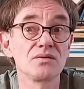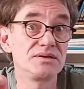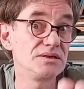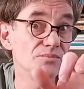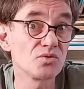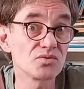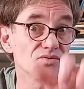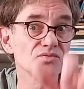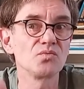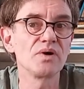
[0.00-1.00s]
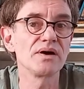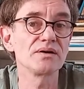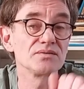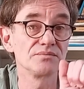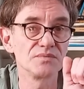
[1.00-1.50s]
keyboard,
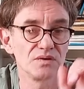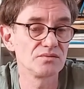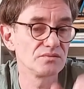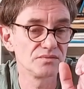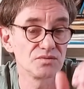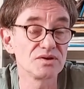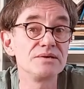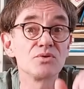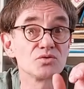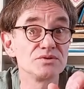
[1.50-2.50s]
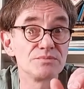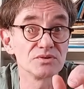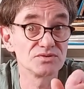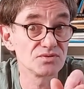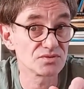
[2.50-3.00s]
where the keyboard
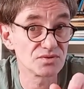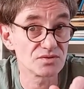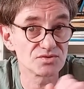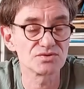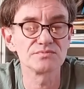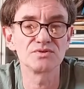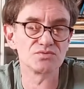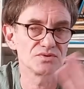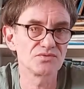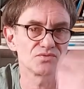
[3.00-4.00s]
responds to your touch, which was, of